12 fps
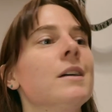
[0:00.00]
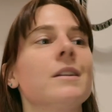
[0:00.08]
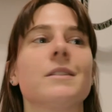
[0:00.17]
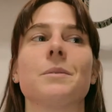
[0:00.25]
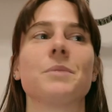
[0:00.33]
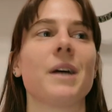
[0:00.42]

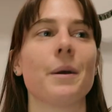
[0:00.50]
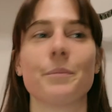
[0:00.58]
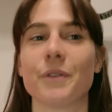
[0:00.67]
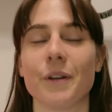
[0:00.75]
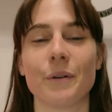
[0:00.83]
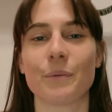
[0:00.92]
Sometimes
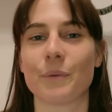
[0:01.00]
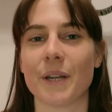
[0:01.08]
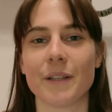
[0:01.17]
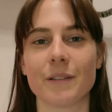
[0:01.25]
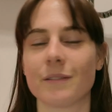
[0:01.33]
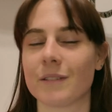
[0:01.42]
I'll
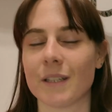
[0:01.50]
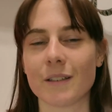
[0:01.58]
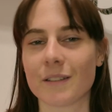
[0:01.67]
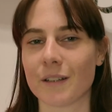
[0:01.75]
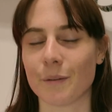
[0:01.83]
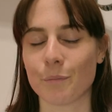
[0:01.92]
write
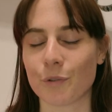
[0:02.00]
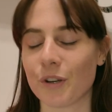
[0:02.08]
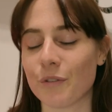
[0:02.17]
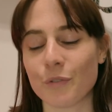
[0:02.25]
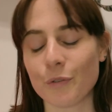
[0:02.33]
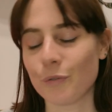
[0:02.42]
things that I'm
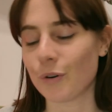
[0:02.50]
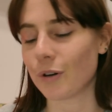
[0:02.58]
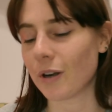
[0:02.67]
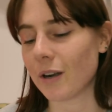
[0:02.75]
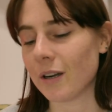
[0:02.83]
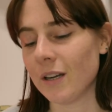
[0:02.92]
grateful
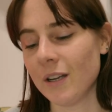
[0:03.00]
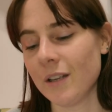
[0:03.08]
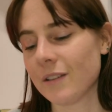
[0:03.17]
for.